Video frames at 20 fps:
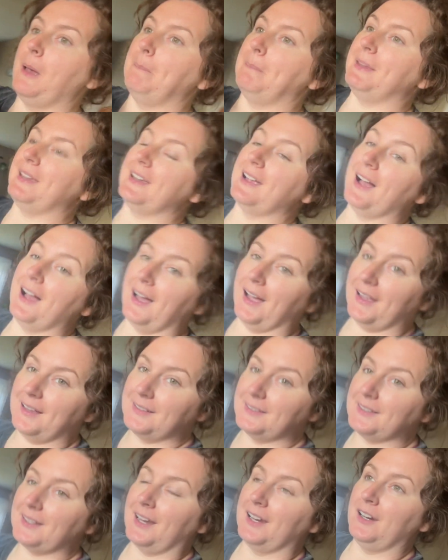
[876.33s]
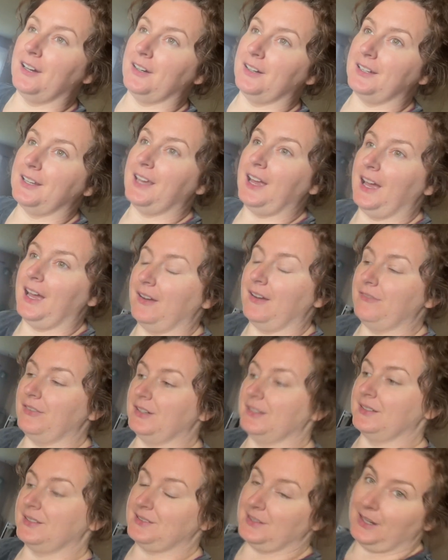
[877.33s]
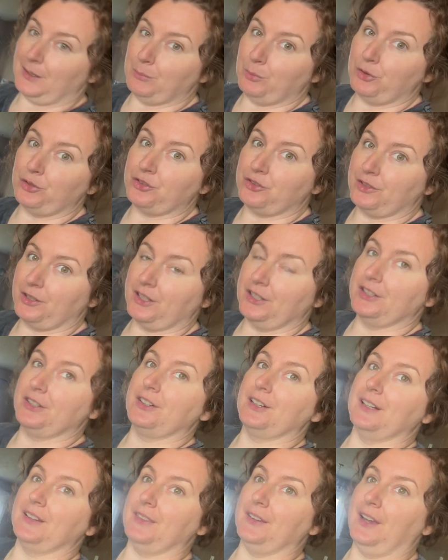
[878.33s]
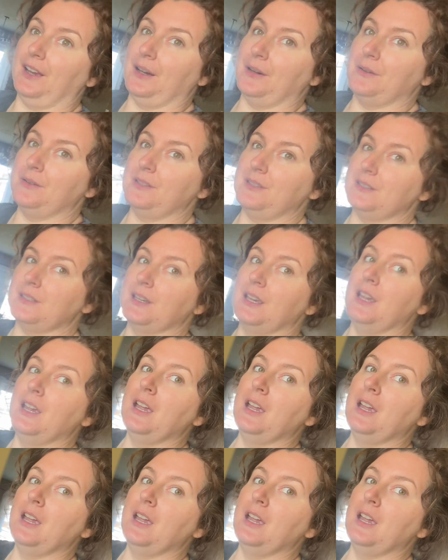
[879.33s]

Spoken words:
because I already have an established starter in the house.